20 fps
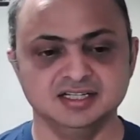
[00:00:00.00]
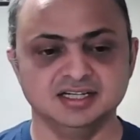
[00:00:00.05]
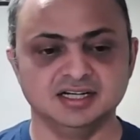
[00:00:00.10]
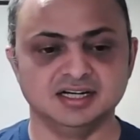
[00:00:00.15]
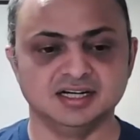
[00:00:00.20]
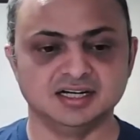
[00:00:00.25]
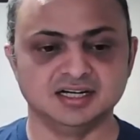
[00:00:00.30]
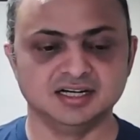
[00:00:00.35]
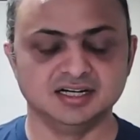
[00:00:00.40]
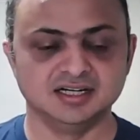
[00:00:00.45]

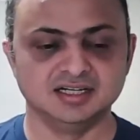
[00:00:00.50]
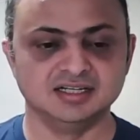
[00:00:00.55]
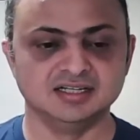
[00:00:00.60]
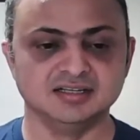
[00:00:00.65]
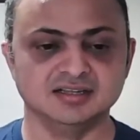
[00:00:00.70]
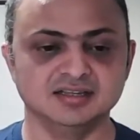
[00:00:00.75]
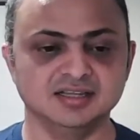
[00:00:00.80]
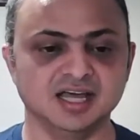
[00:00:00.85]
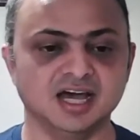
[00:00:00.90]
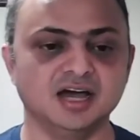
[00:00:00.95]

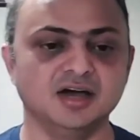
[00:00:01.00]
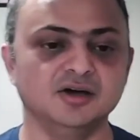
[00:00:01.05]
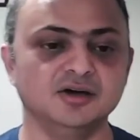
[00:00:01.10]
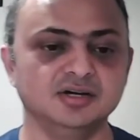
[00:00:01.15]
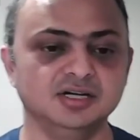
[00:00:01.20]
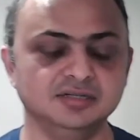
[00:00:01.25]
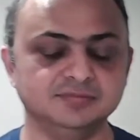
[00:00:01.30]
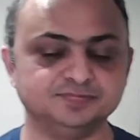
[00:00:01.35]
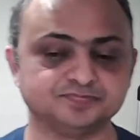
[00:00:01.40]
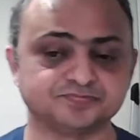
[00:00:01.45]

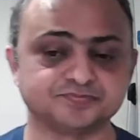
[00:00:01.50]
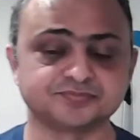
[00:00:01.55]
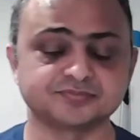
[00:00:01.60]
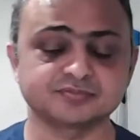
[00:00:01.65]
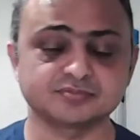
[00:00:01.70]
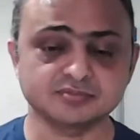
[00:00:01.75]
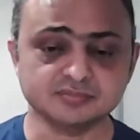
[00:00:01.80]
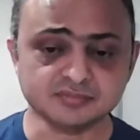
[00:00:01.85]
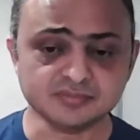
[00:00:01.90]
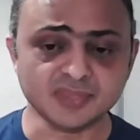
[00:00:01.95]
now,
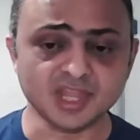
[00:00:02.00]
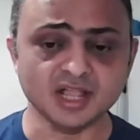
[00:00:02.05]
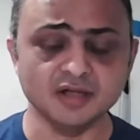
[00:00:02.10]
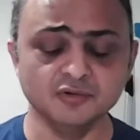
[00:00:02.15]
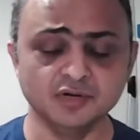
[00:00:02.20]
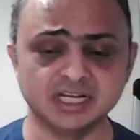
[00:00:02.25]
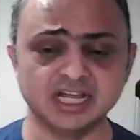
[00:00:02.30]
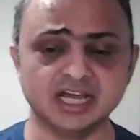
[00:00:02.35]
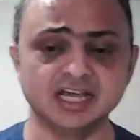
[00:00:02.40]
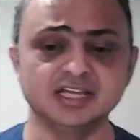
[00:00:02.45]

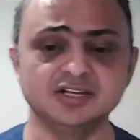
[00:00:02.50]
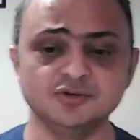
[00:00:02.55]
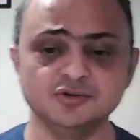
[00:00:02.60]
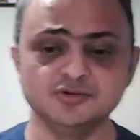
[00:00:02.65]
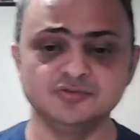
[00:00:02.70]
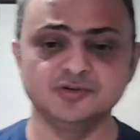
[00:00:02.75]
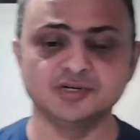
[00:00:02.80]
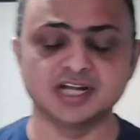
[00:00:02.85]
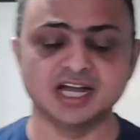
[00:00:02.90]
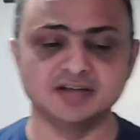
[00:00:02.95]
what I
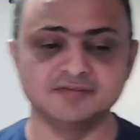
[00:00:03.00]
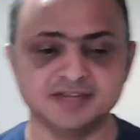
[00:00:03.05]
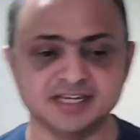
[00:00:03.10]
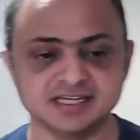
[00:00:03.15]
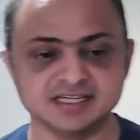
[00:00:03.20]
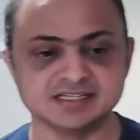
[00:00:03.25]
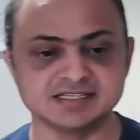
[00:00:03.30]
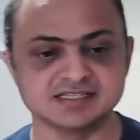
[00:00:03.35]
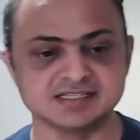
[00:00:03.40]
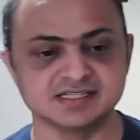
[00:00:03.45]
do for
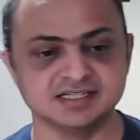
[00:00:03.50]
Aave is